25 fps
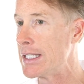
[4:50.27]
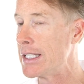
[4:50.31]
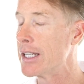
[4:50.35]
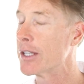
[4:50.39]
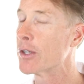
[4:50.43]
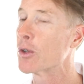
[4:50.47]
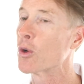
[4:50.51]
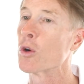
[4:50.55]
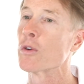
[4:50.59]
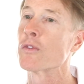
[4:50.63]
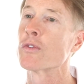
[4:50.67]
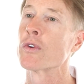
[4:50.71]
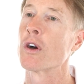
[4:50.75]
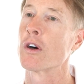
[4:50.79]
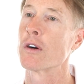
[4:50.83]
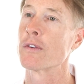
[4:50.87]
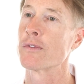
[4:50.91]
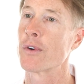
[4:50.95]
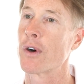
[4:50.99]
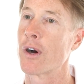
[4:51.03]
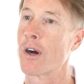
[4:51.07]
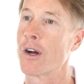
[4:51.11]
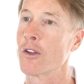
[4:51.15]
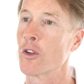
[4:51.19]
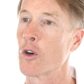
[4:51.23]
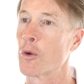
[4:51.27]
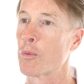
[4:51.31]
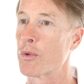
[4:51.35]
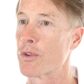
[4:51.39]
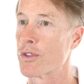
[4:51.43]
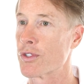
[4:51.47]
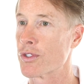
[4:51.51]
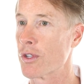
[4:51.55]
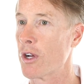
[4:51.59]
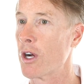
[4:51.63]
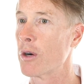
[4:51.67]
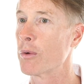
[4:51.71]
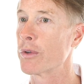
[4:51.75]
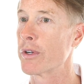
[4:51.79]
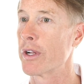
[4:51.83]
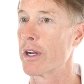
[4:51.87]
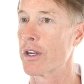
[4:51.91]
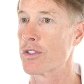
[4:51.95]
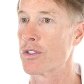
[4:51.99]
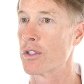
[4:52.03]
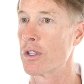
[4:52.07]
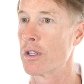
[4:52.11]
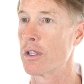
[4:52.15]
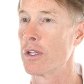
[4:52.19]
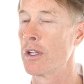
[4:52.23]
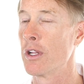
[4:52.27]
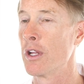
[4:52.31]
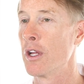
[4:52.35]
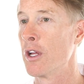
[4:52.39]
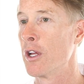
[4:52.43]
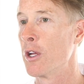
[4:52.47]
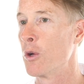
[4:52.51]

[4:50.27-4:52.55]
did overall follow-up with salt reduction,